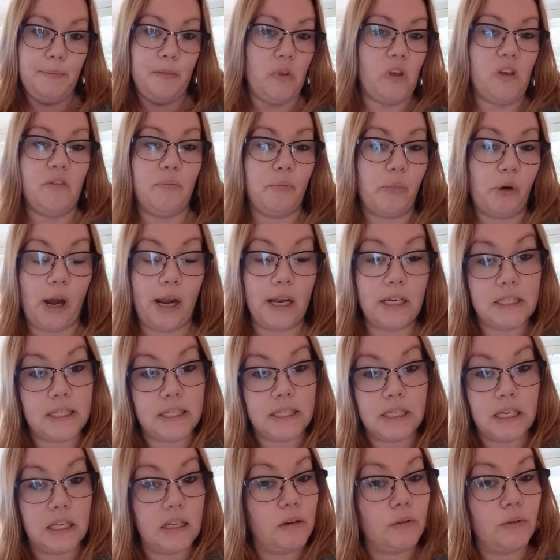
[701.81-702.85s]
You've
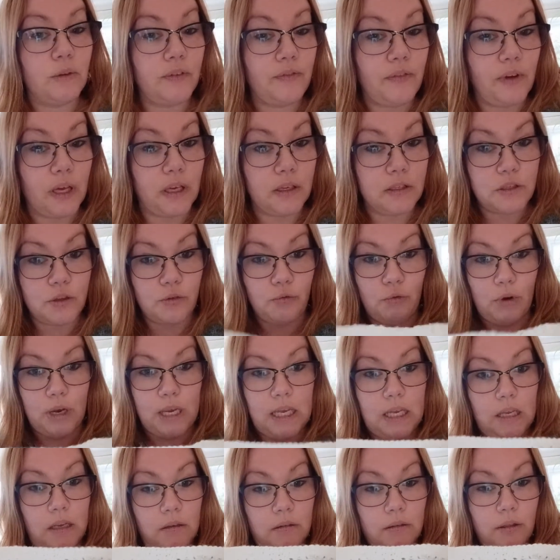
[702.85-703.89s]
practiced it on the first
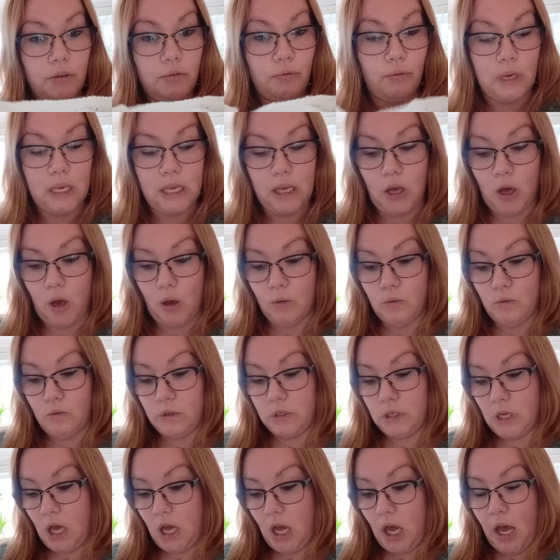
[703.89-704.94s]
three
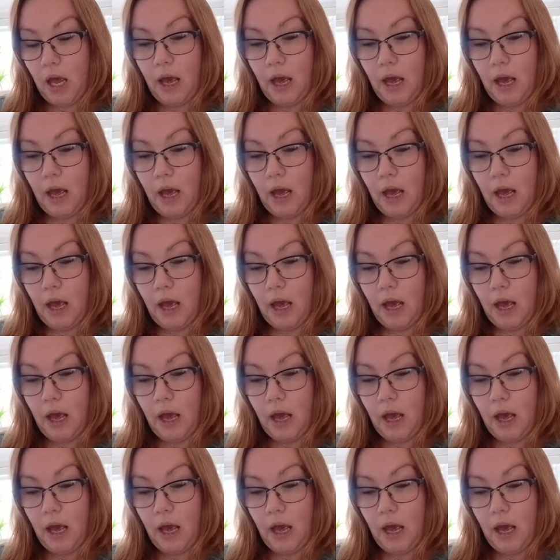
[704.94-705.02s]
goes.